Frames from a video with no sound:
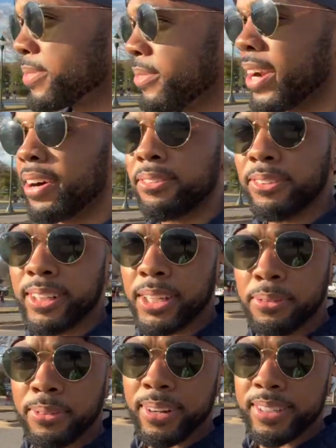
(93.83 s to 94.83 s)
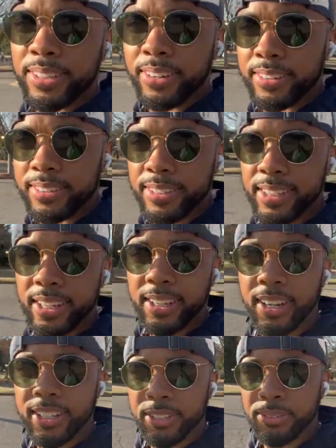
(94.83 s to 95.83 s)
is what I really wanted y'all to see.
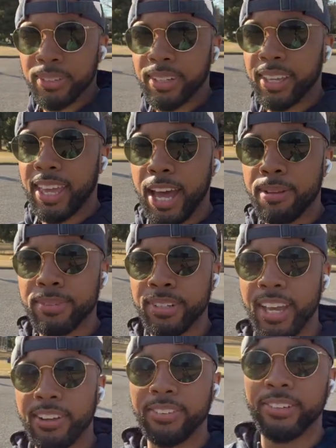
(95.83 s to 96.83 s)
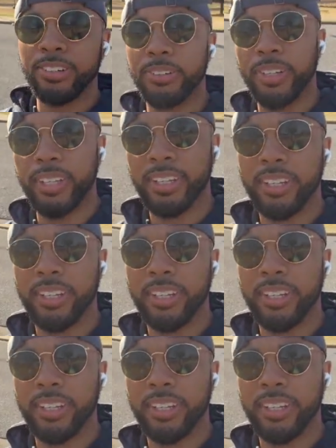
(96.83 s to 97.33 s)
I just wanted to capture that real quick.